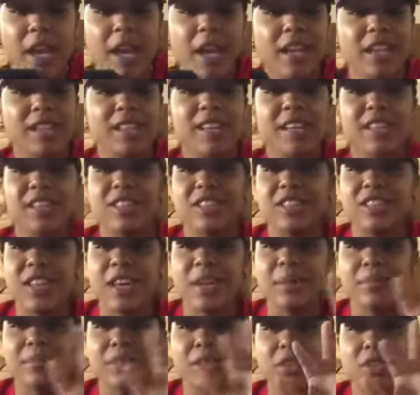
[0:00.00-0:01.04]
And it's like
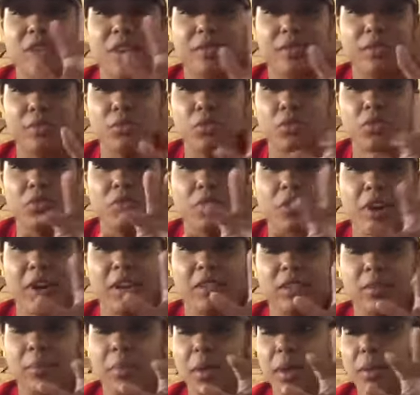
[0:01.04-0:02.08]
shapes that you have to move
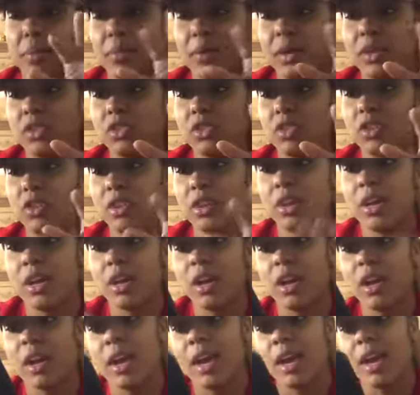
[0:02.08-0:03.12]
around to make a picture.
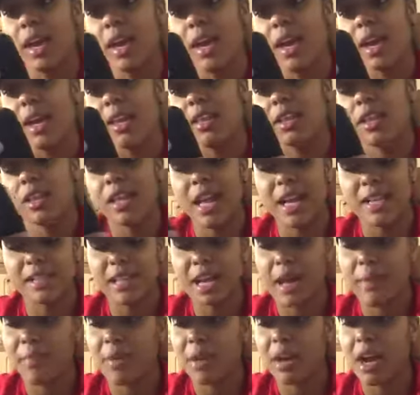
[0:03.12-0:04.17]
And the last
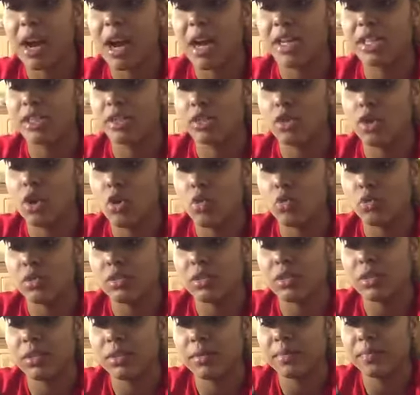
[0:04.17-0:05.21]
app I got is
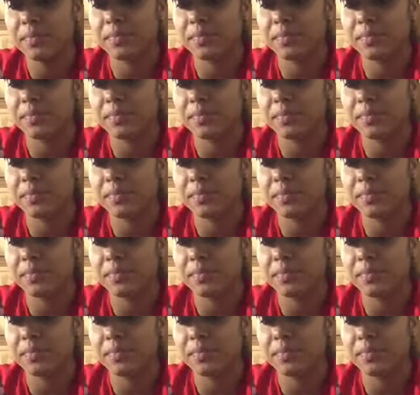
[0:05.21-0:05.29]
Goat.